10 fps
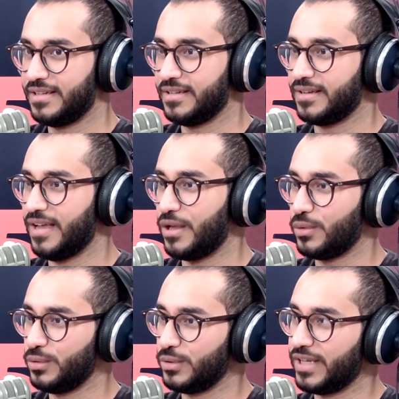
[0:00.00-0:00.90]
Like I
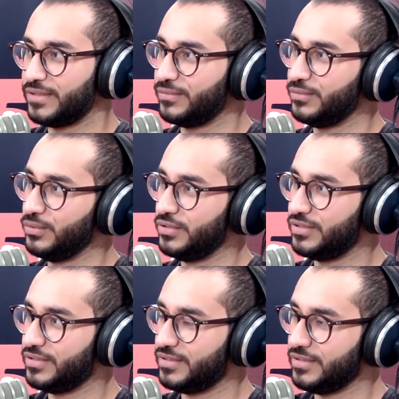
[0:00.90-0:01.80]
don't look at food
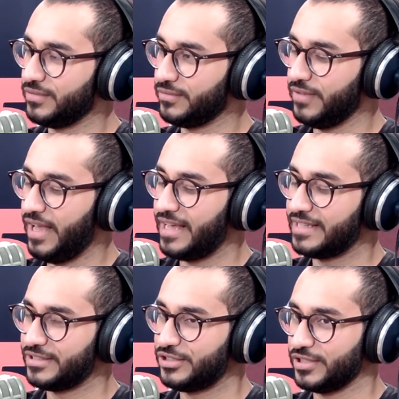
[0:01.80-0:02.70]

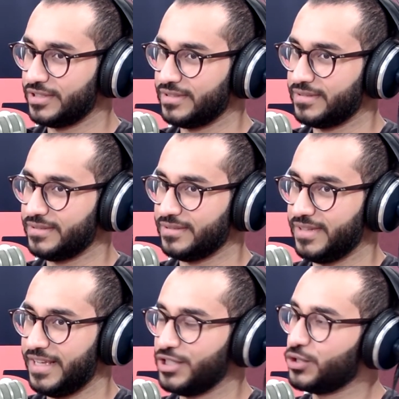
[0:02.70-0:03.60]
as just
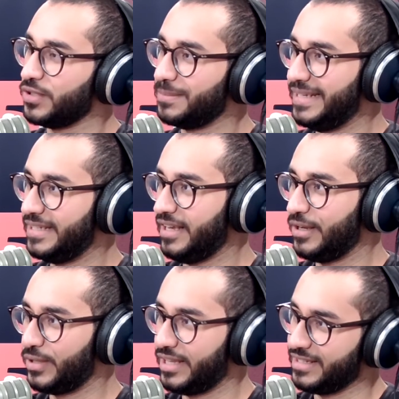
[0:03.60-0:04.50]
a dish on a plate. I
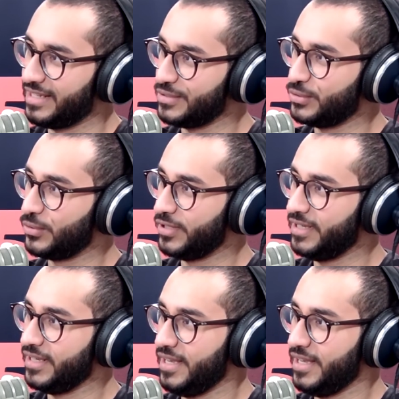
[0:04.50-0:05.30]
look at it as a story.